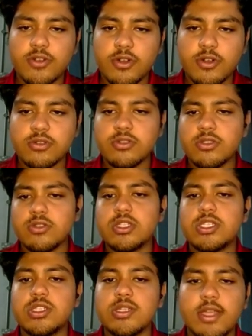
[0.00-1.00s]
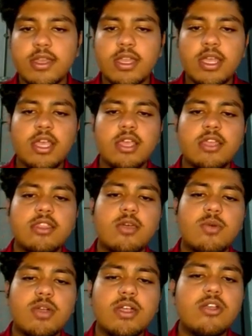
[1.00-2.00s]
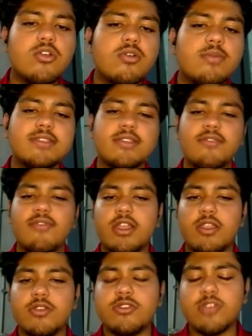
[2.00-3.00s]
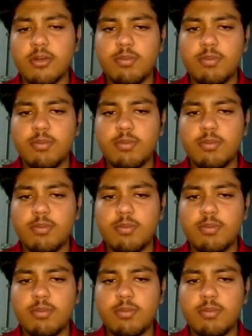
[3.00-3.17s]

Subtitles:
rows to ensure that there were no missing values or